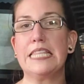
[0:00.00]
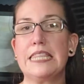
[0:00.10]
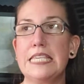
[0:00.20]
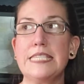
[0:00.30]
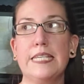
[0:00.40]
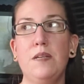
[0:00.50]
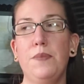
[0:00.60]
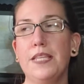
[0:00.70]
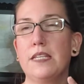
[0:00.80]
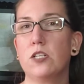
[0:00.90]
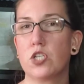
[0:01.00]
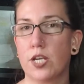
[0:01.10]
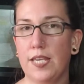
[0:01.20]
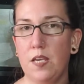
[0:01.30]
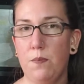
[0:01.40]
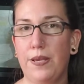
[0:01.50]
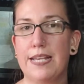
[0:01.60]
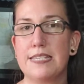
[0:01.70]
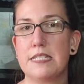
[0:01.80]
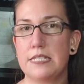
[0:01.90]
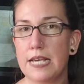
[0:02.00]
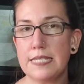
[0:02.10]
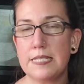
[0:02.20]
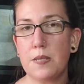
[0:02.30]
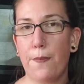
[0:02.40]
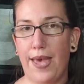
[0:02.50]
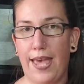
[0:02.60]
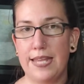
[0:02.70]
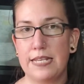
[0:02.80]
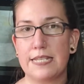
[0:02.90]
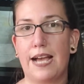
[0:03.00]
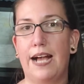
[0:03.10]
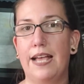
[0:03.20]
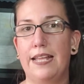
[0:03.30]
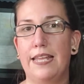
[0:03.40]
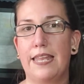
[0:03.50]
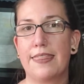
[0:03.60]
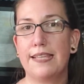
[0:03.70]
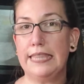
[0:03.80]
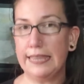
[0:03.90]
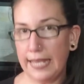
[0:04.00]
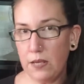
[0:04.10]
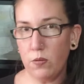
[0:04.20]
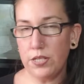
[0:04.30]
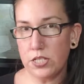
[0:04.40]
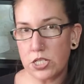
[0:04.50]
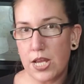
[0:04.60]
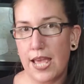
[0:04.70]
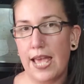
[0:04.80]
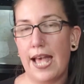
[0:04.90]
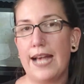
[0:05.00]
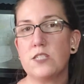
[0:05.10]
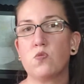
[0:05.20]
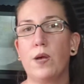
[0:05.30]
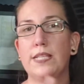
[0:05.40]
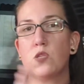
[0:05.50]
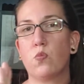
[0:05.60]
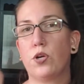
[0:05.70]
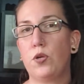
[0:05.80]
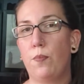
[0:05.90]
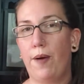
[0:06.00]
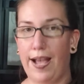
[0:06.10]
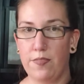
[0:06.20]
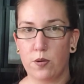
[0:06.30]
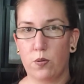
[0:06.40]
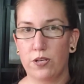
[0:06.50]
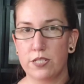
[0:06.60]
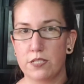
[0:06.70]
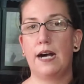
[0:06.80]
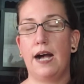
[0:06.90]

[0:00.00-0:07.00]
This can be a little tricky because it does depend on the language as well as where you buy the course.